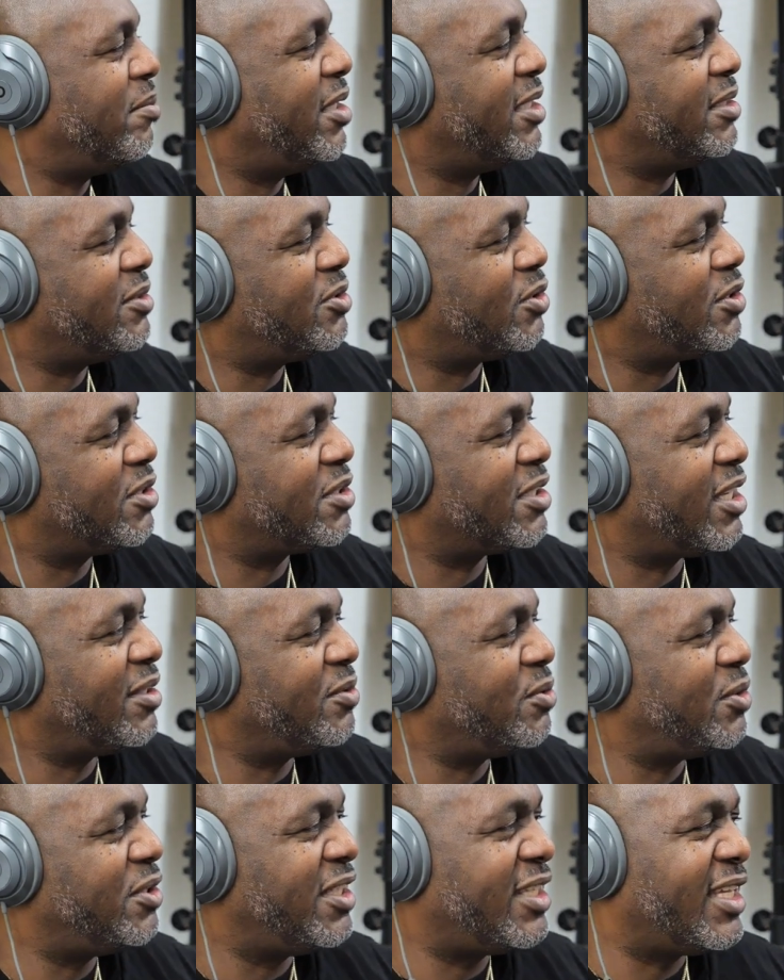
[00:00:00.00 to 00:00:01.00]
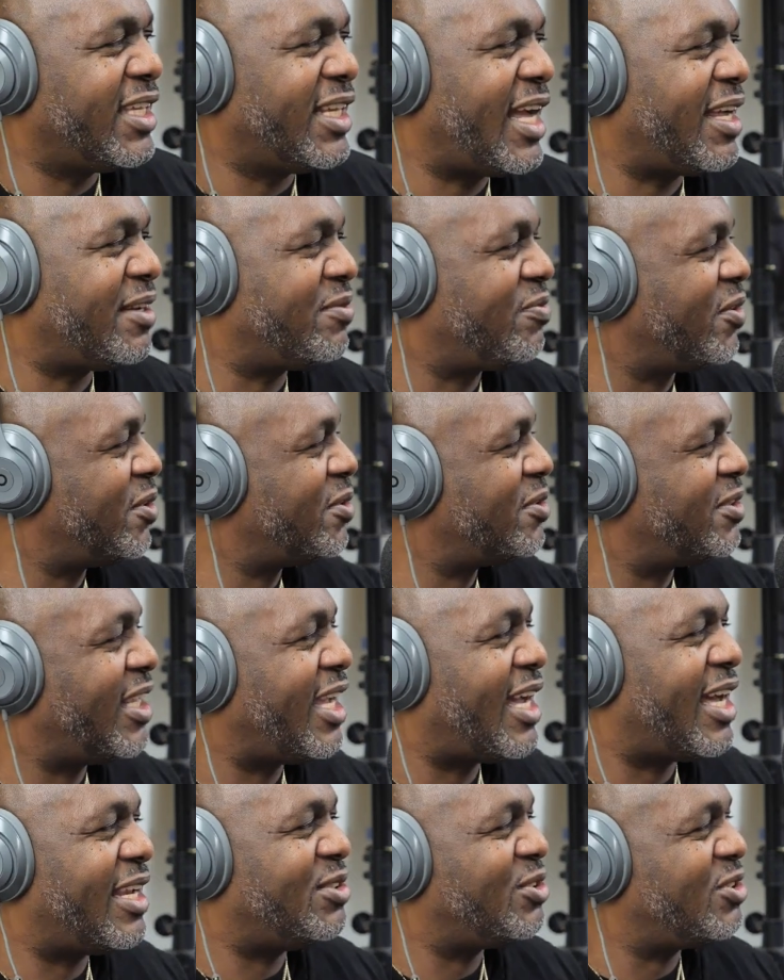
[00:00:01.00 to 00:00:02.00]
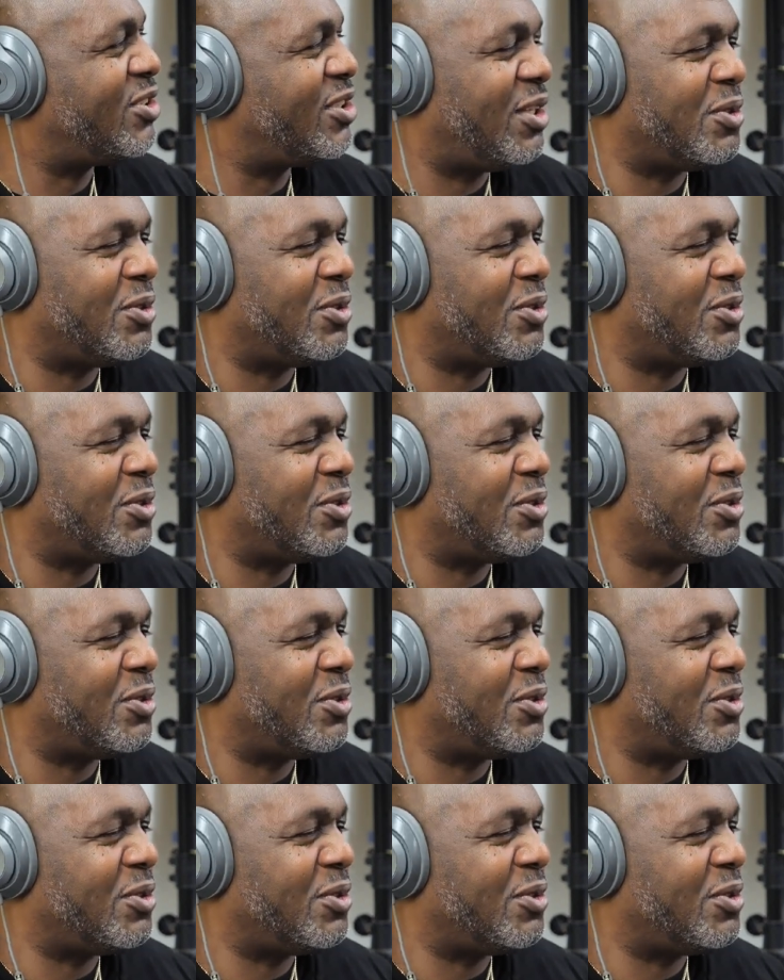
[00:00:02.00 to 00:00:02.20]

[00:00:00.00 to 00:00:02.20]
I'm into. Yeah. Like, when you get out first day out, it's